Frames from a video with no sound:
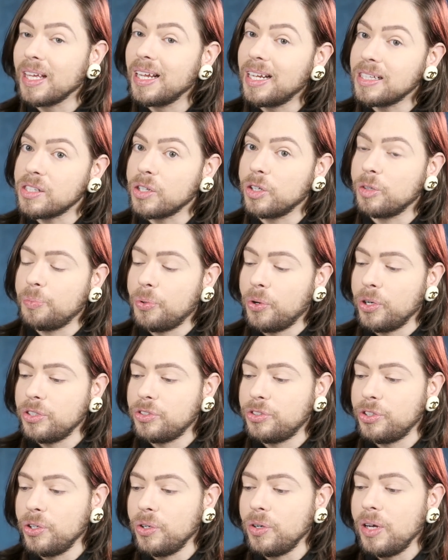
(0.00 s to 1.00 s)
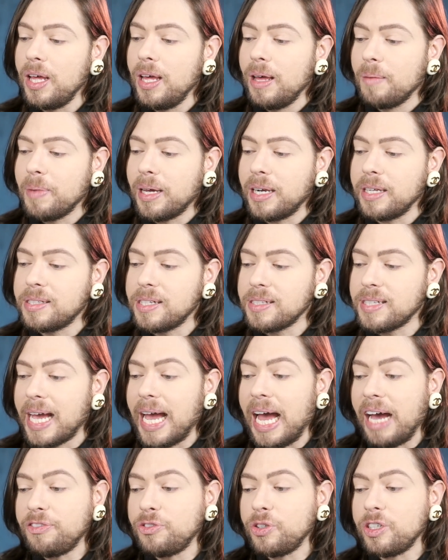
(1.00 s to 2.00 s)
That's a good point, too. Melly says, I
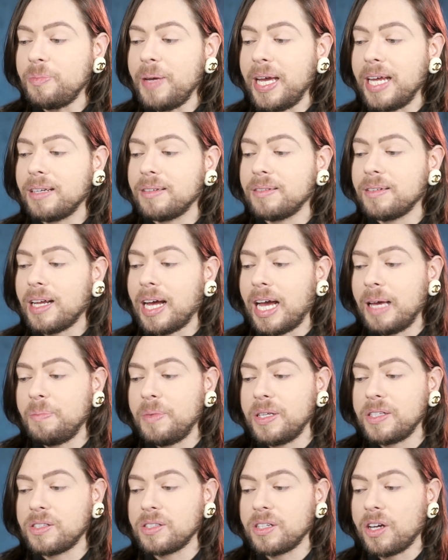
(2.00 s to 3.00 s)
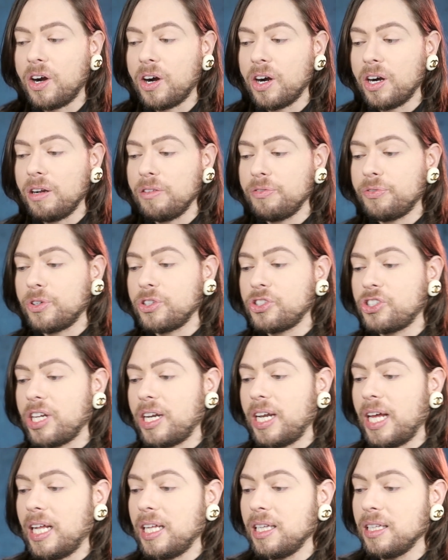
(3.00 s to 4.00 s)
have to admit, I miss Karl for
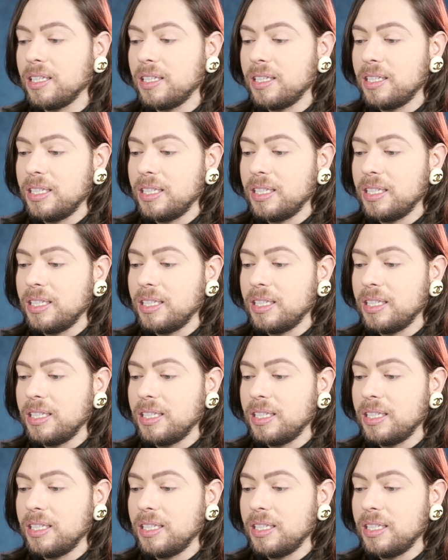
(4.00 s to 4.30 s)
Chanel.